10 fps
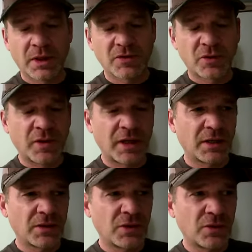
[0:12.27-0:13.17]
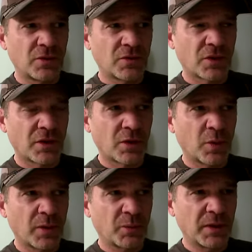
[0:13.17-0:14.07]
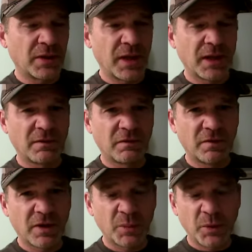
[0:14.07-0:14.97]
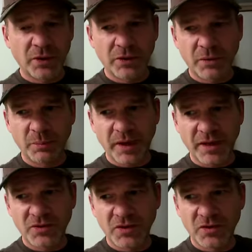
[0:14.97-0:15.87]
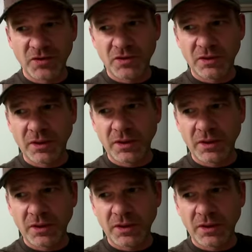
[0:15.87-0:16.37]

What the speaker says: so they can use our equipment, they can film on our bases